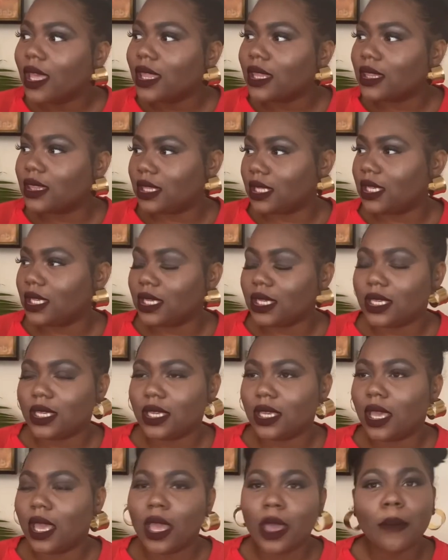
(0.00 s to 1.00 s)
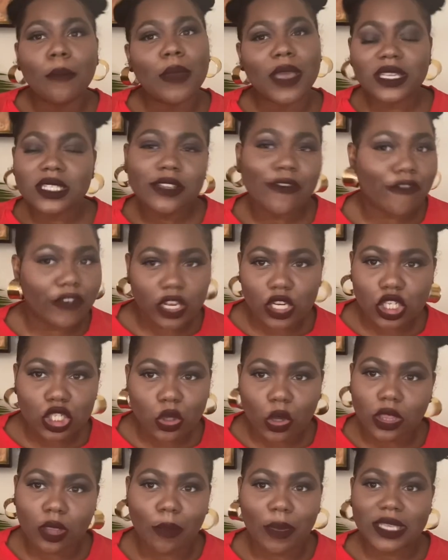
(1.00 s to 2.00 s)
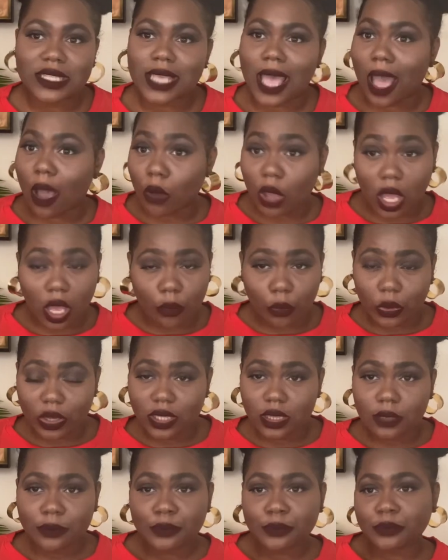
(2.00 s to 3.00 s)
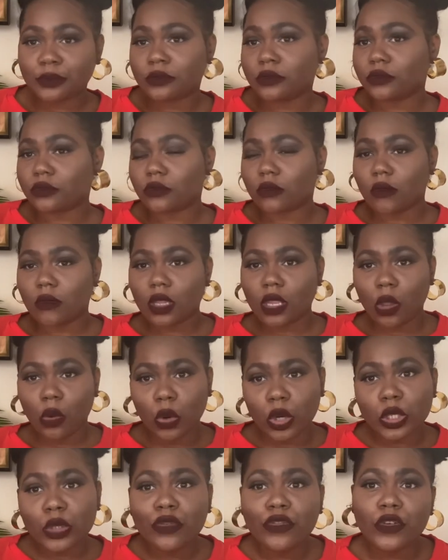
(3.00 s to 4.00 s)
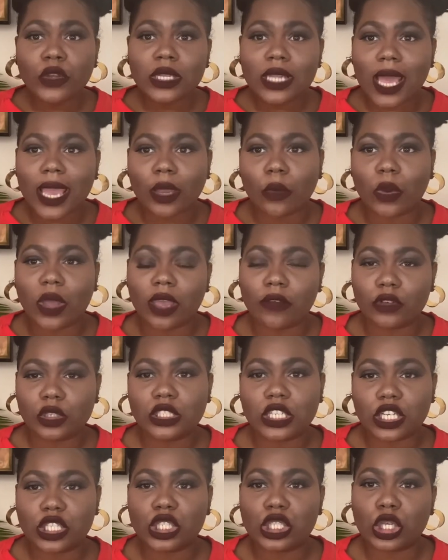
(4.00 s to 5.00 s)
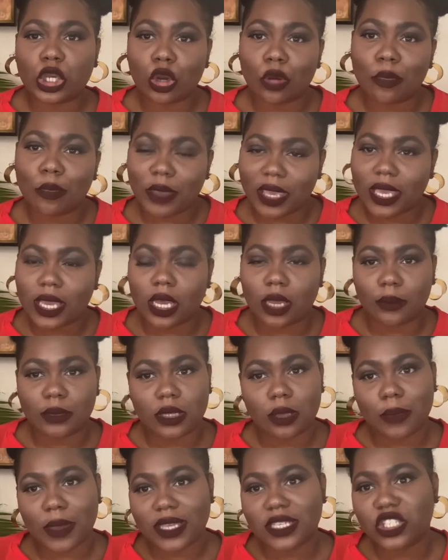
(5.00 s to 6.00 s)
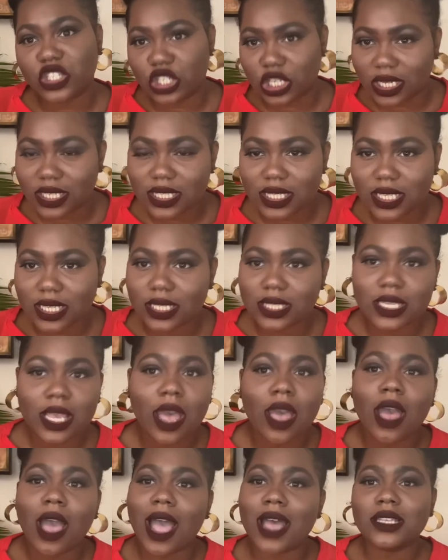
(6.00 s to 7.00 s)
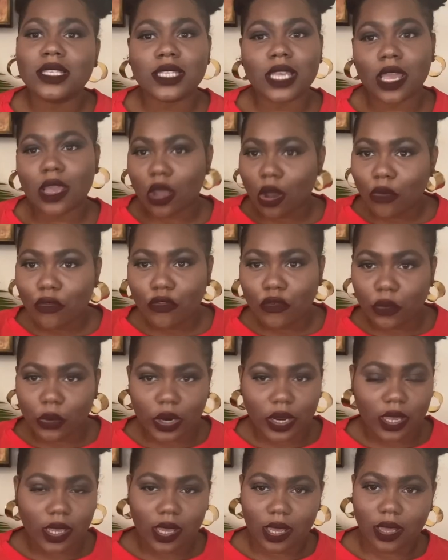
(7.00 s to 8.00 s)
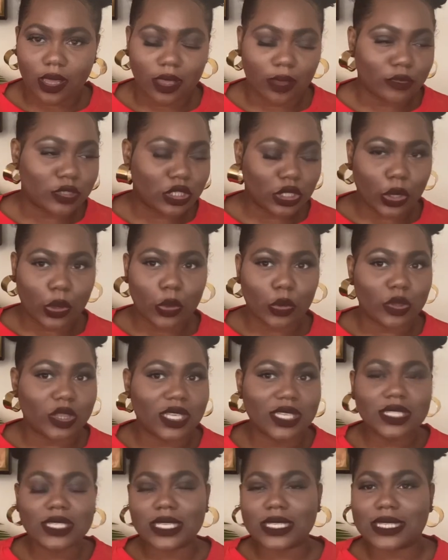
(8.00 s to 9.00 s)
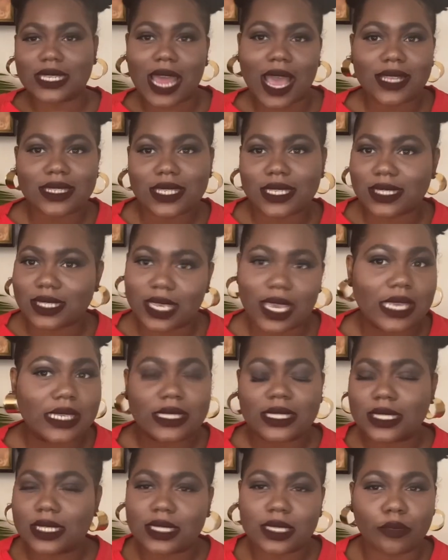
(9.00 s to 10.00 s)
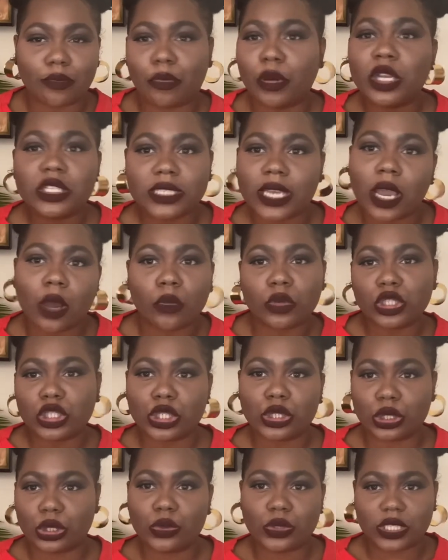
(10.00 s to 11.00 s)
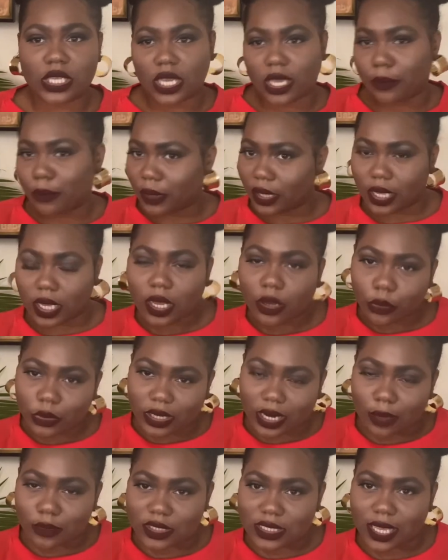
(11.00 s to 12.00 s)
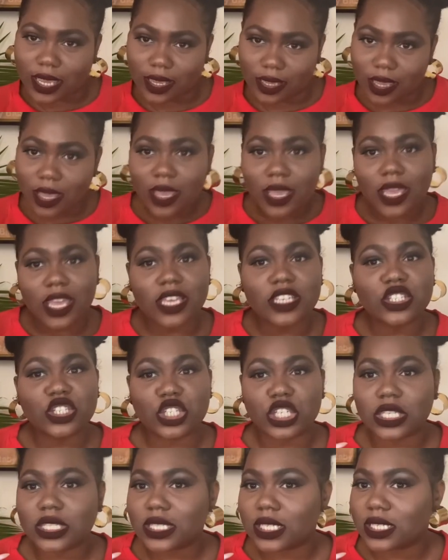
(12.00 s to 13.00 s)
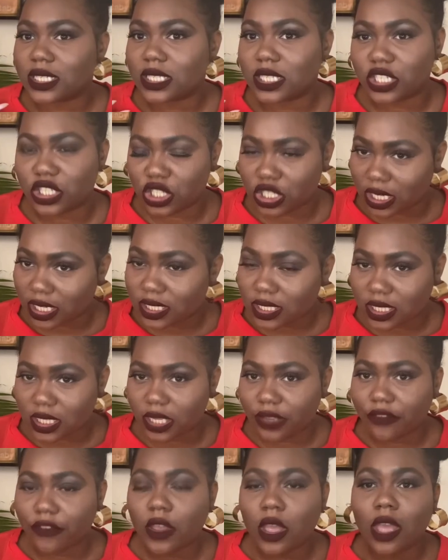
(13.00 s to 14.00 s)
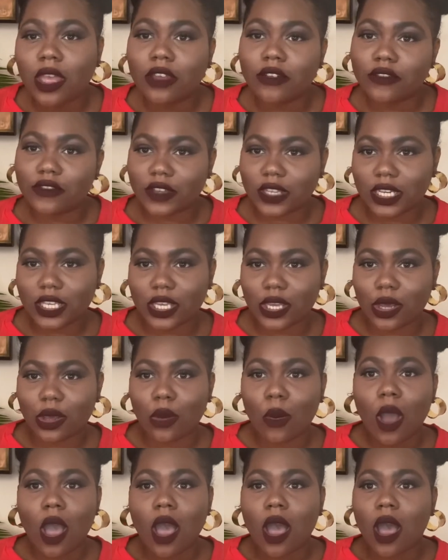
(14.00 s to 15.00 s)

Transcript: the best finish or the best outcome with, or you feel like whatever does your makeup the best justice, I say go for it. So this is not to say put down what you're using and pick up what I'm saying. It's just a suggestive video,